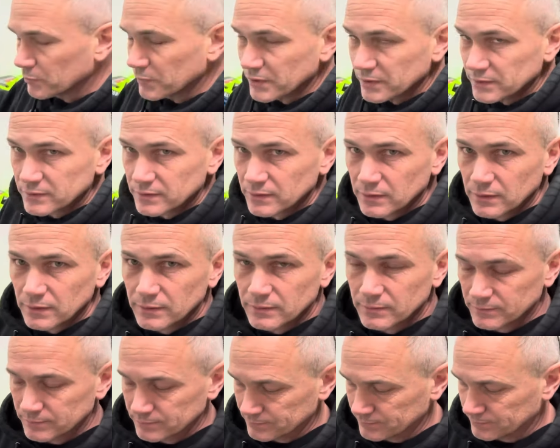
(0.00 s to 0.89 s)
But
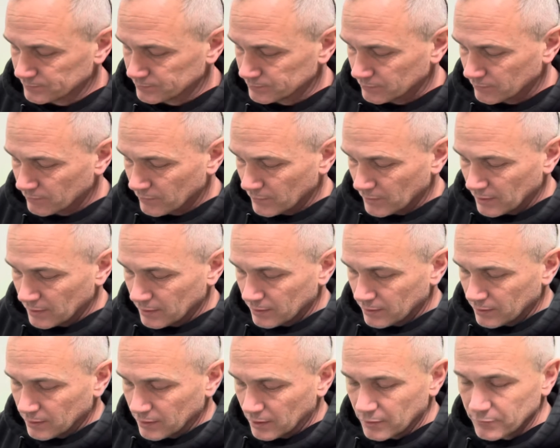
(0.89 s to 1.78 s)

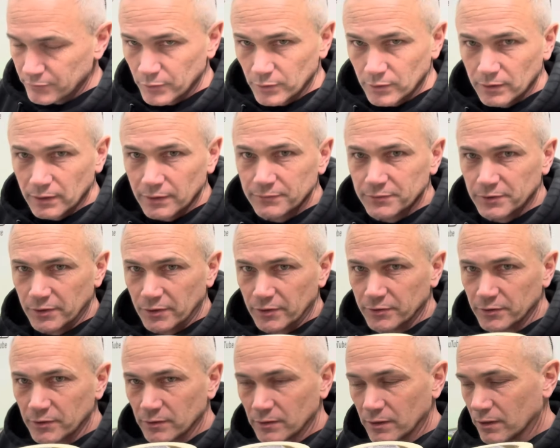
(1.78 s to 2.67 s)
if you would have left it on there
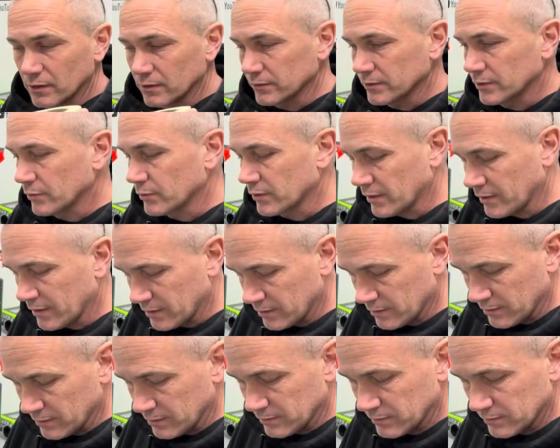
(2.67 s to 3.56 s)
too long, you would have
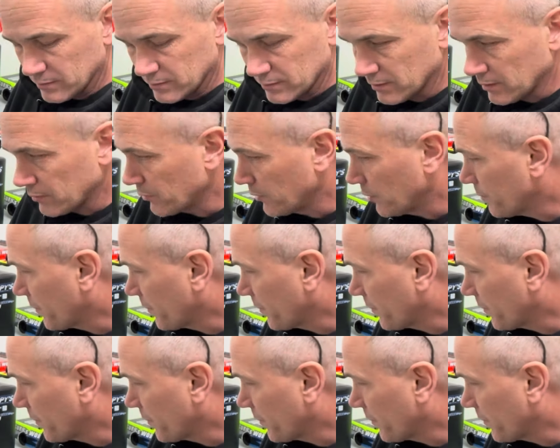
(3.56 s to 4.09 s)
had a real